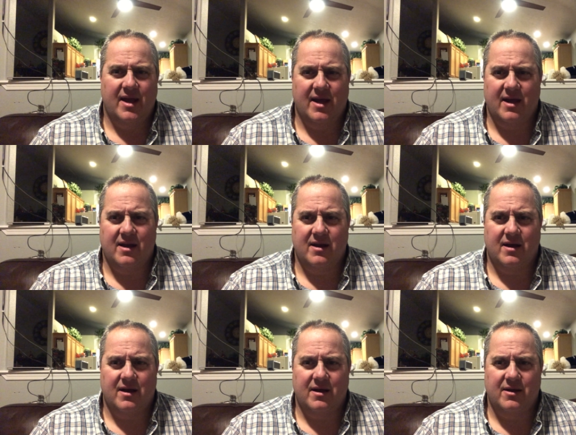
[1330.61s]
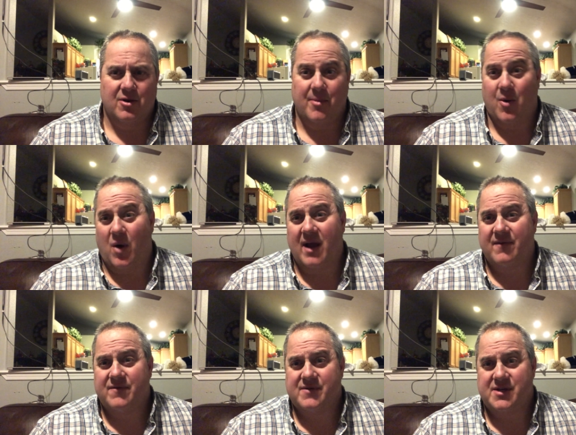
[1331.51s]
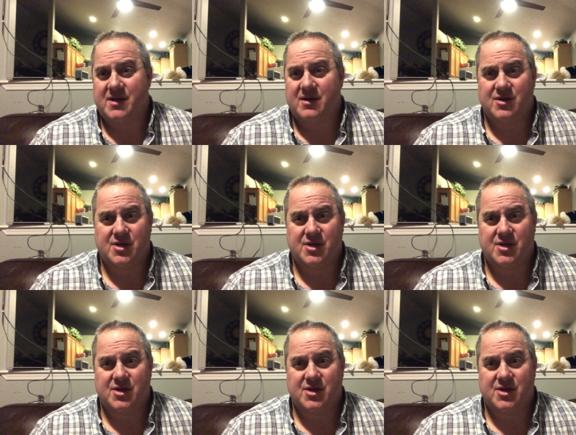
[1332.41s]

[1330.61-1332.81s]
And, uh, you know, my wife, she,